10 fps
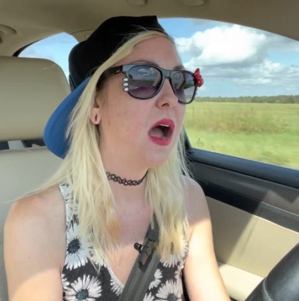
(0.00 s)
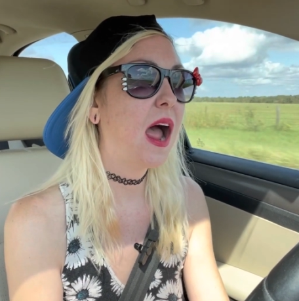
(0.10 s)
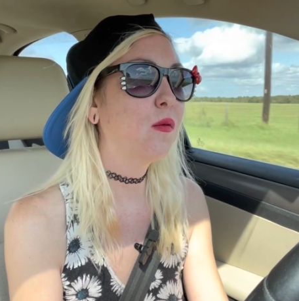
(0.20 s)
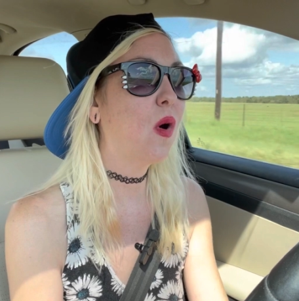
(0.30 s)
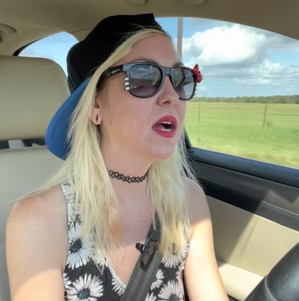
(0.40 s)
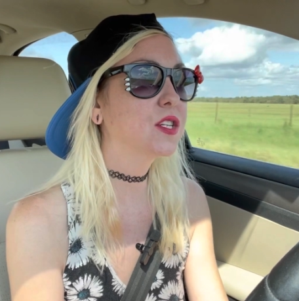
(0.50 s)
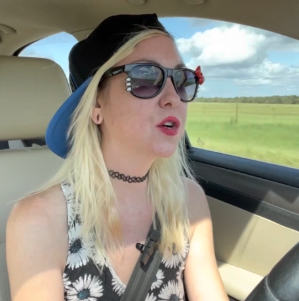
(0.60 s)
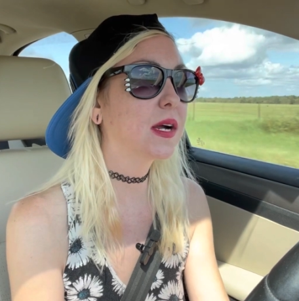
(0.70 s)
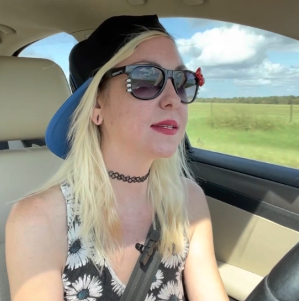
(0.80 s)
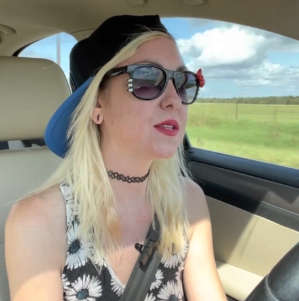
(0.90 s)
I walked
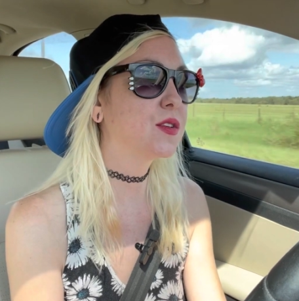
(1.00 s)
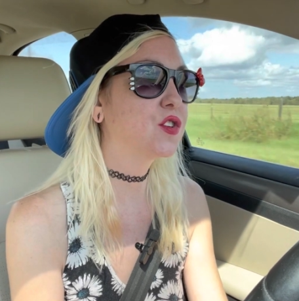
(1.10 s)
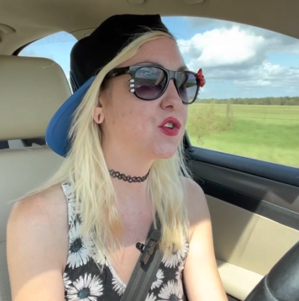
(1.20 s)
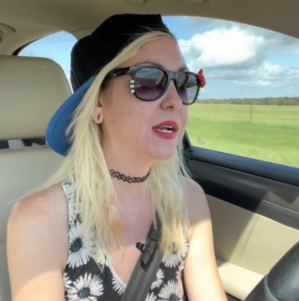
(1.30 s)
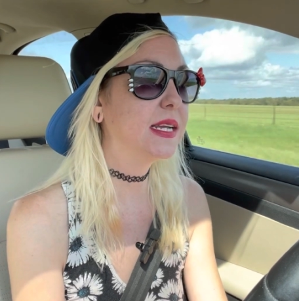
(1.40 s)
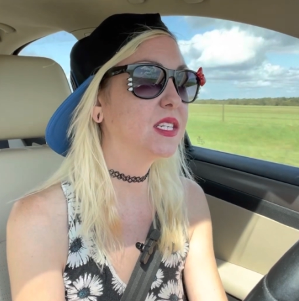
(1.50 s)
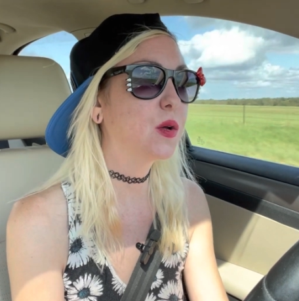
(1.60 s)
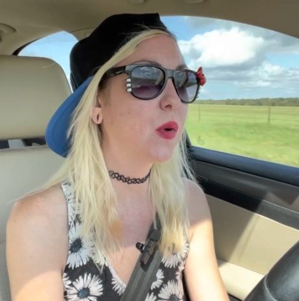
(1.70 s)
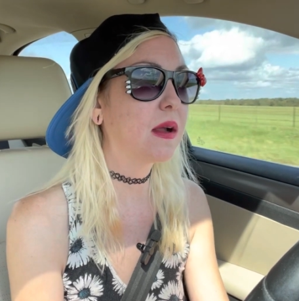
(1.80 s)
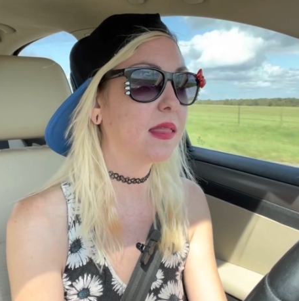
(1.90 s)
across the street
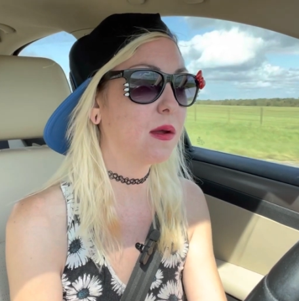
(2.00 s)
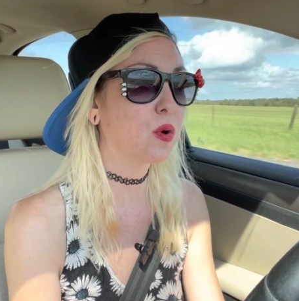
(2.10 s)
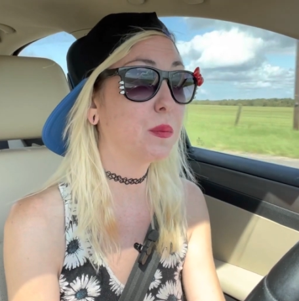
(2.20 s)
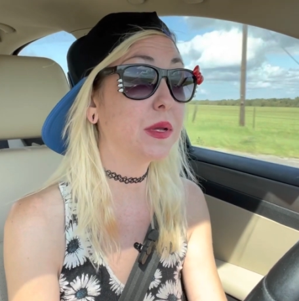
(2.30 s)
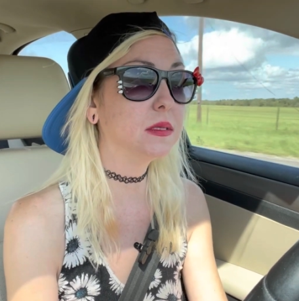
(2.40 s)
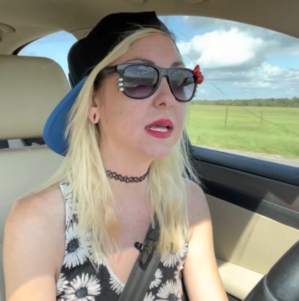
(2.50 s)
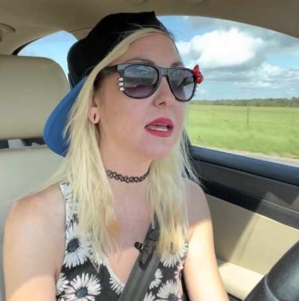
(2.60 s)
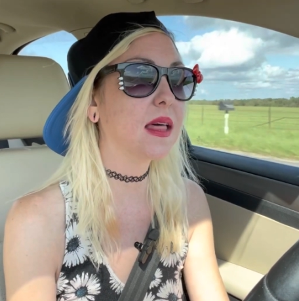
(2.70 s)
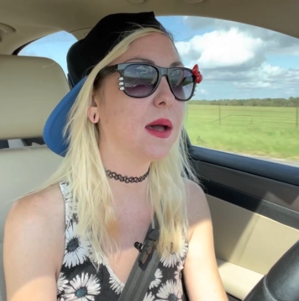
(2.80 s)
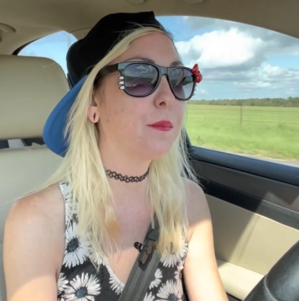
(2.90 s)
to where they were
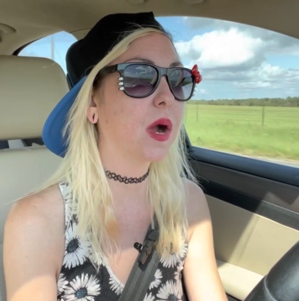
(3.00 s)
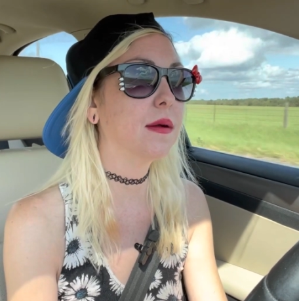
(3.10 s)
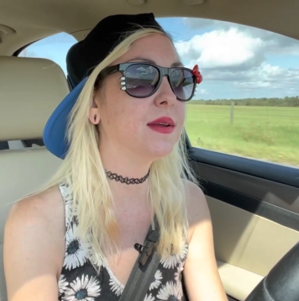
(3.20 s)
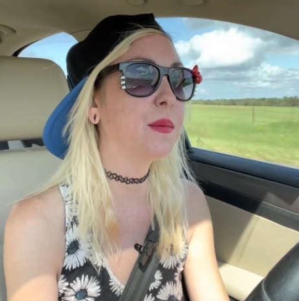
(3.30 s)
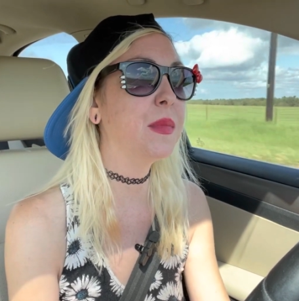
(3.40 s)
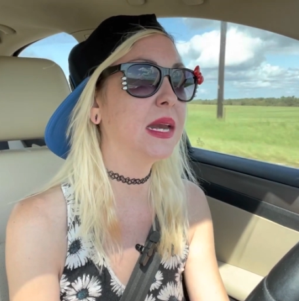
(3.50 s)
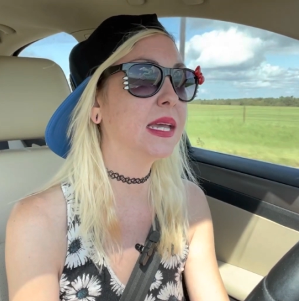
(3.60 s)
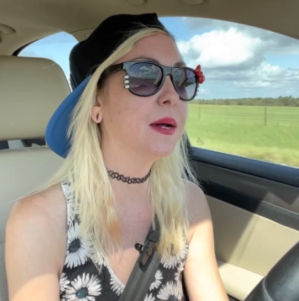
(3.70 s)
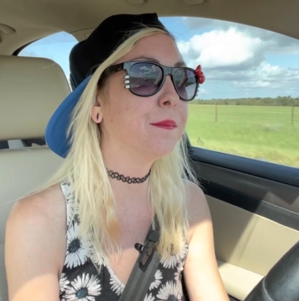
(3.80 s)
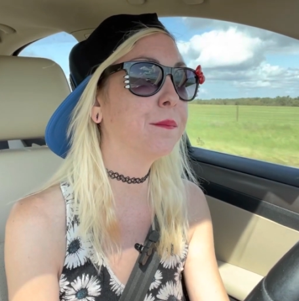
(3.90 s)
building that barn
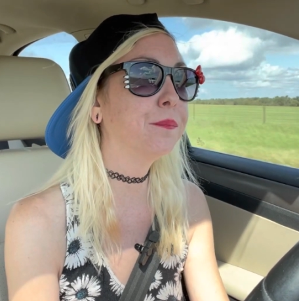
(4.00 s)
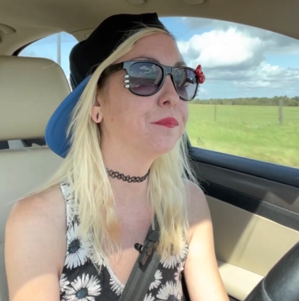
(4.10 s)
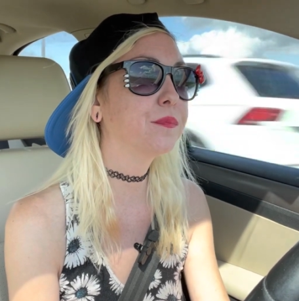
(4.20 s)
dominium.